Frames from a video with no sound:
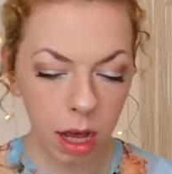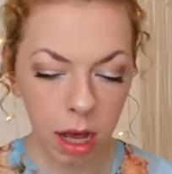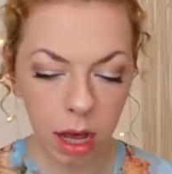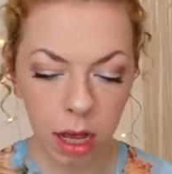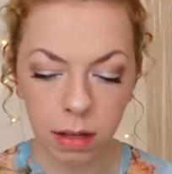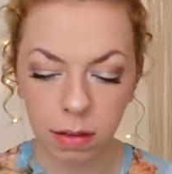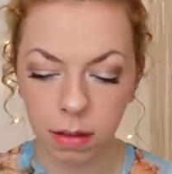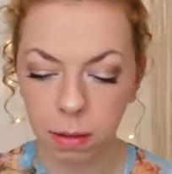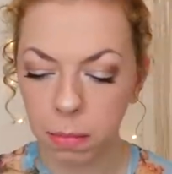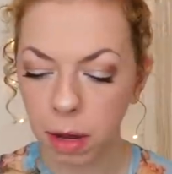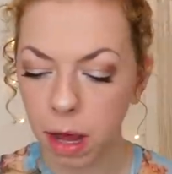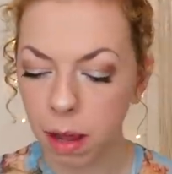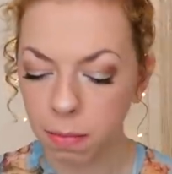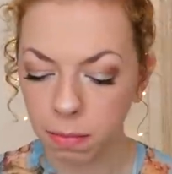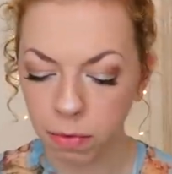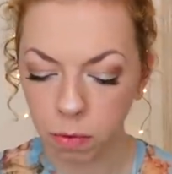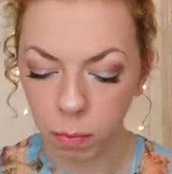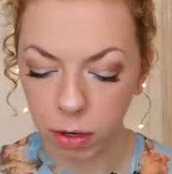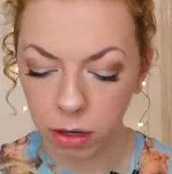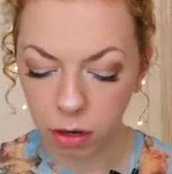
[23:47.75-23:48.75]
and
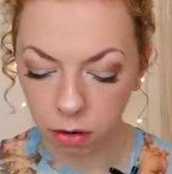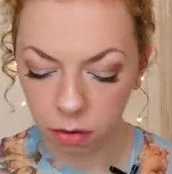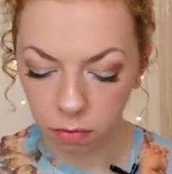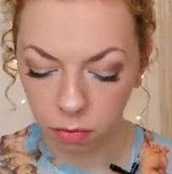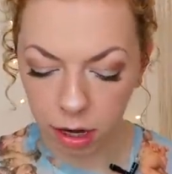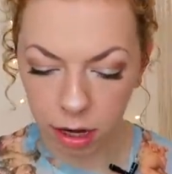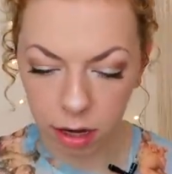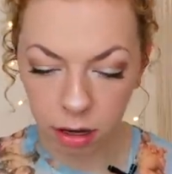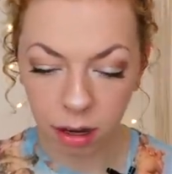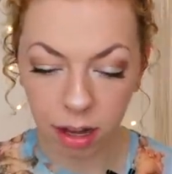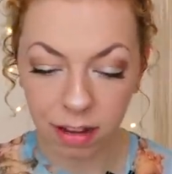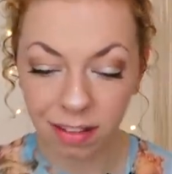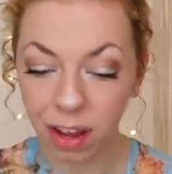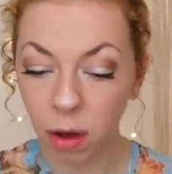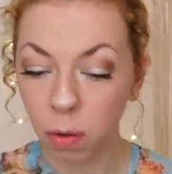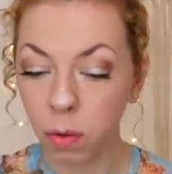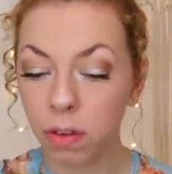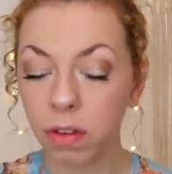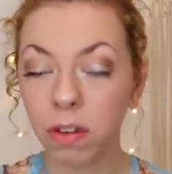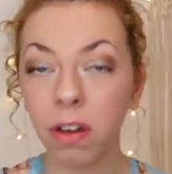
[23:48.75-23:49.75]
sometimes we don't recognise
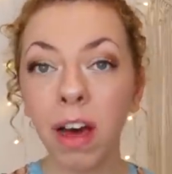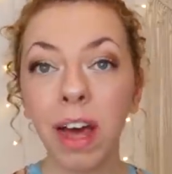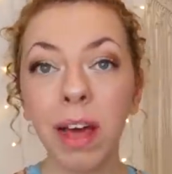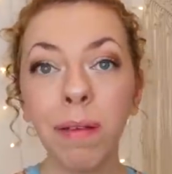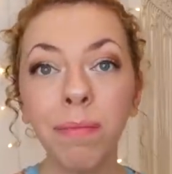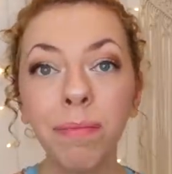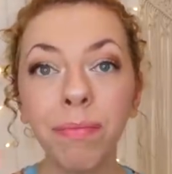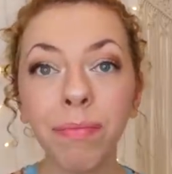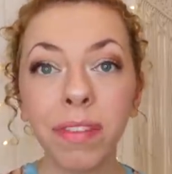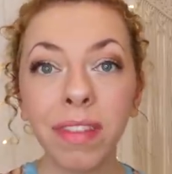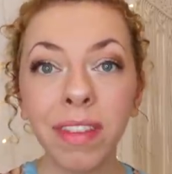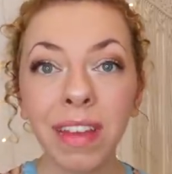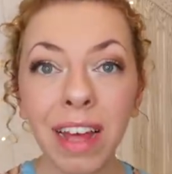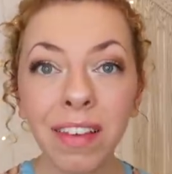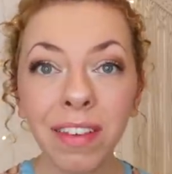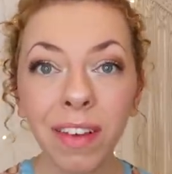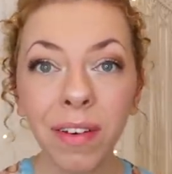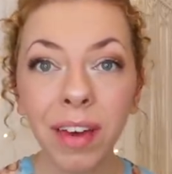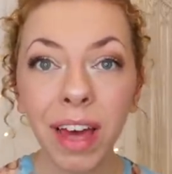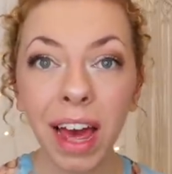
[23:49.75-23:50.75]
that all the time, and
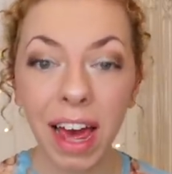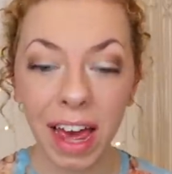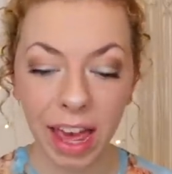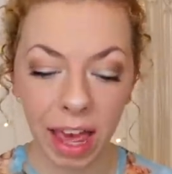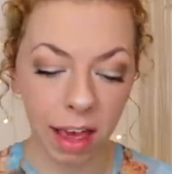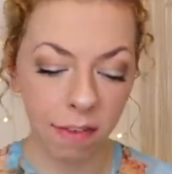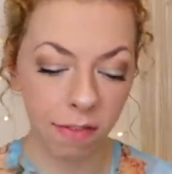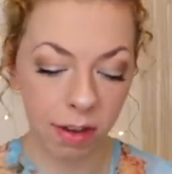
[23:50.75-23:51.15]
that's okay.